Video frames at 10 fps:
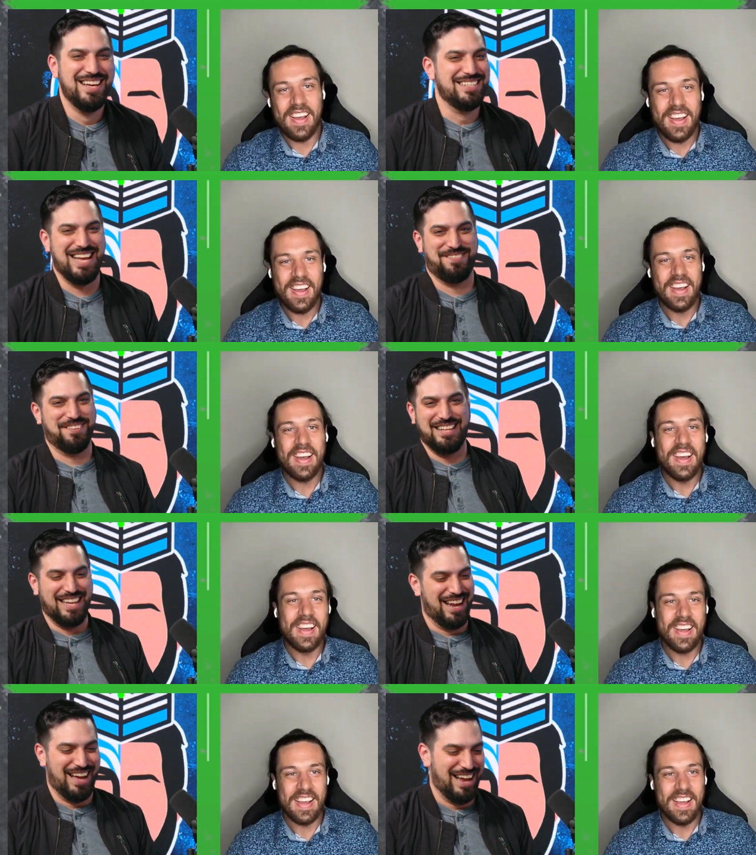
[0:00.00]

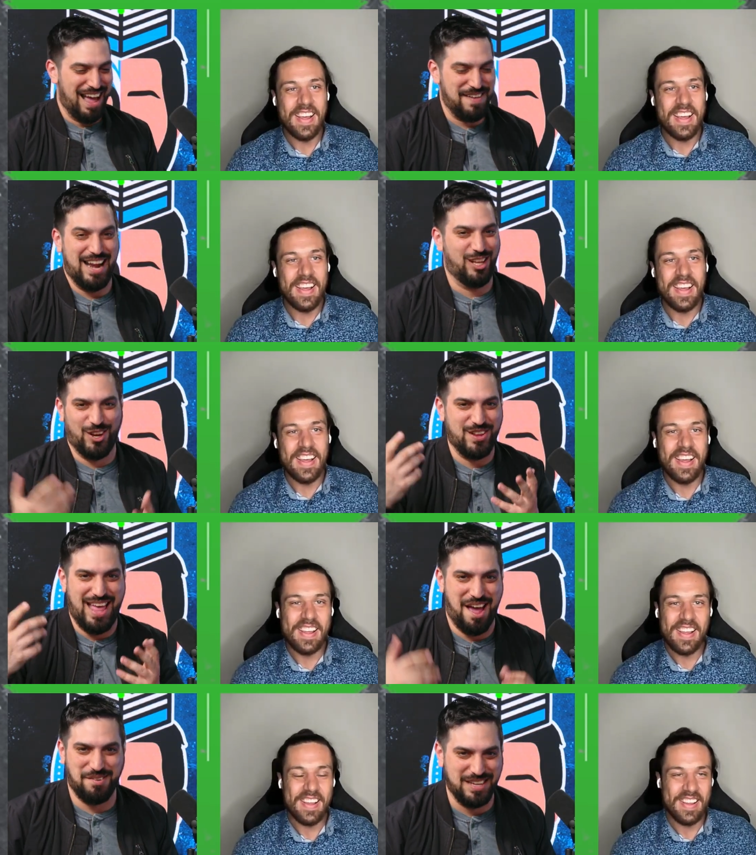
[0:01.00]
Speaker 1: Definitely not. I've had to learn
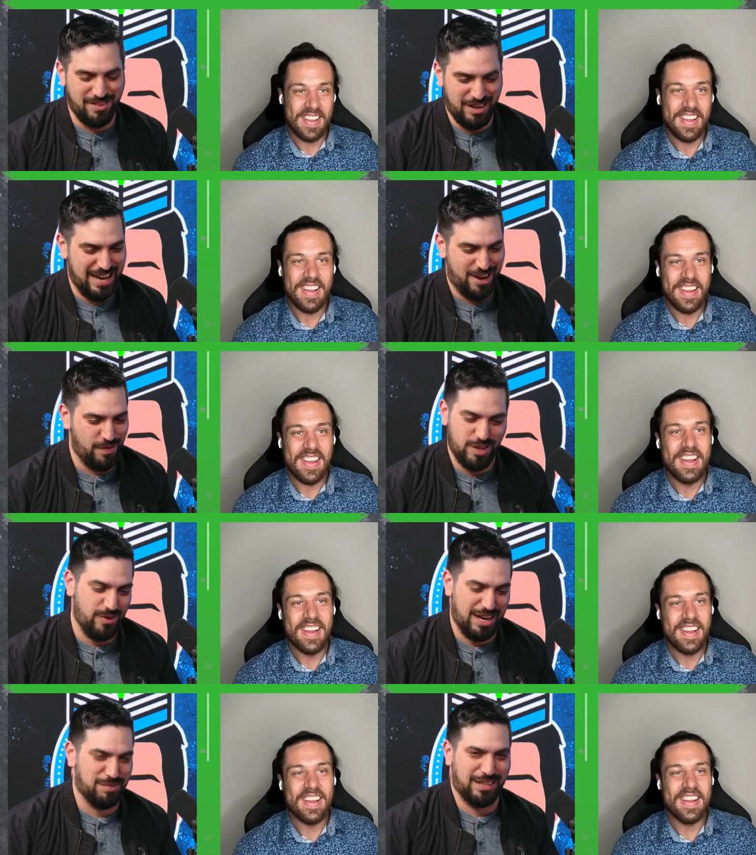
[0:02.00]
that even in
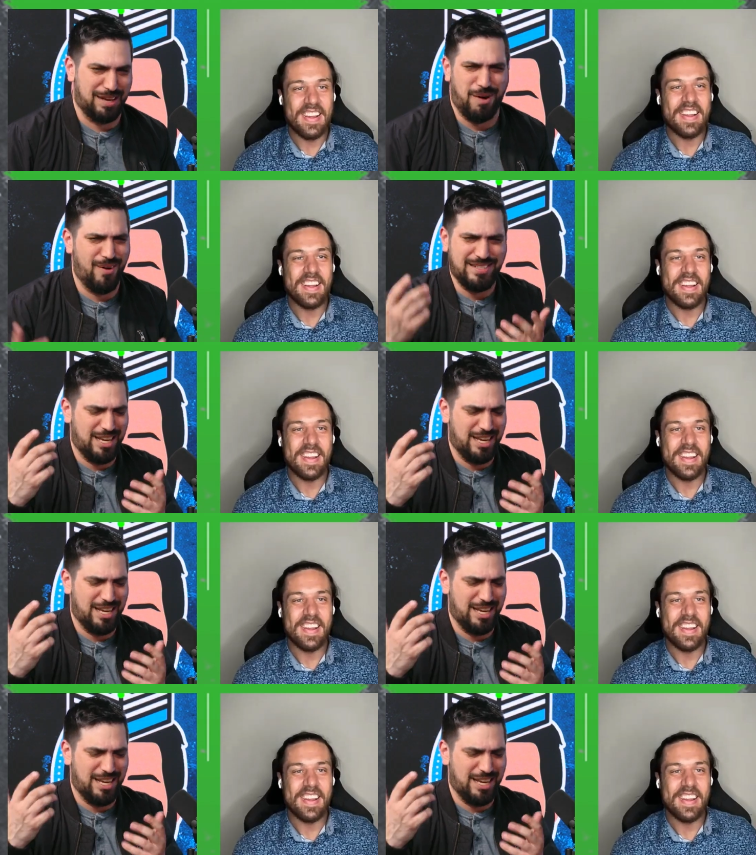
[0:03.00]
interviewing. I'm like, I'm always